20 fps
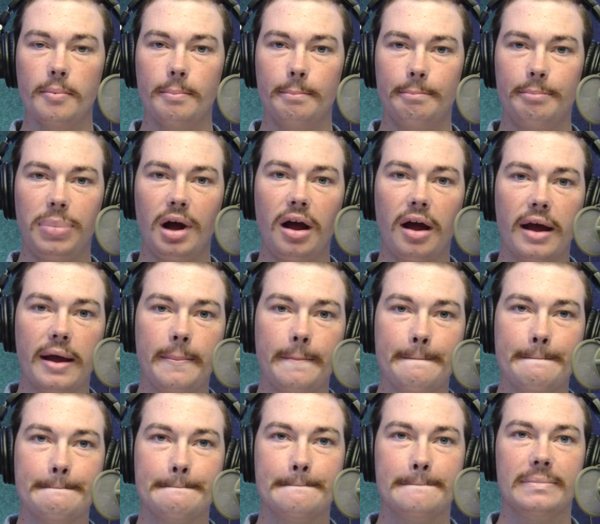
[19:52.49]

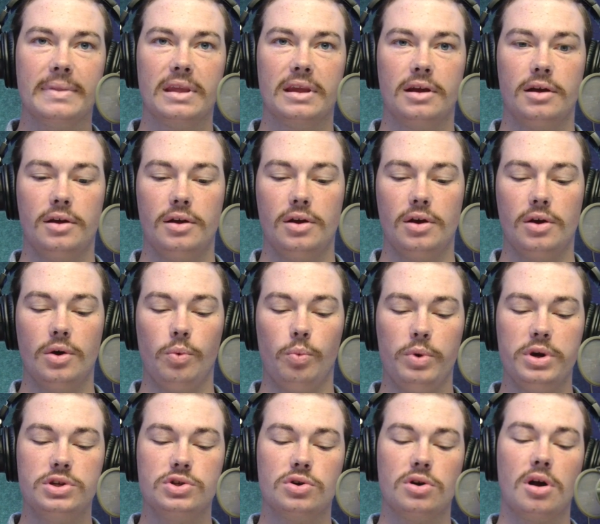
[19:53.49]
But
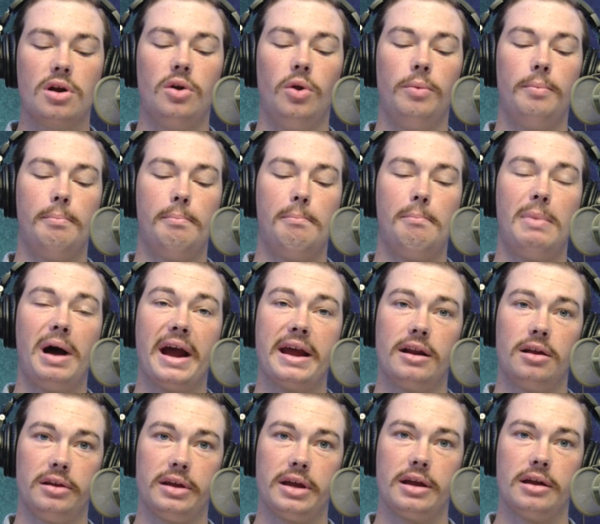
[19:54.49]
we struggled
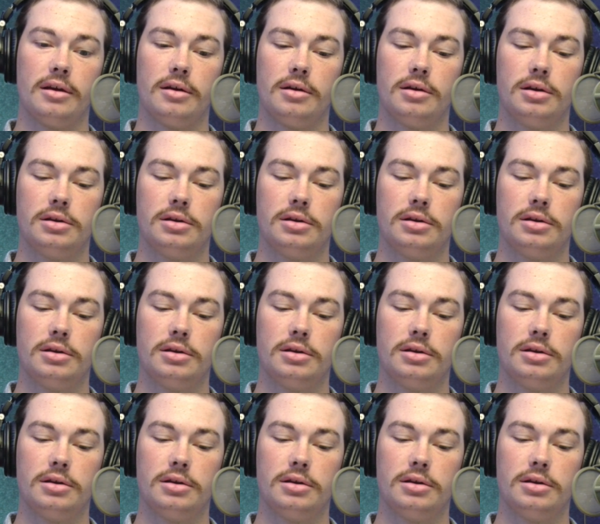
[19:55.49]
mightily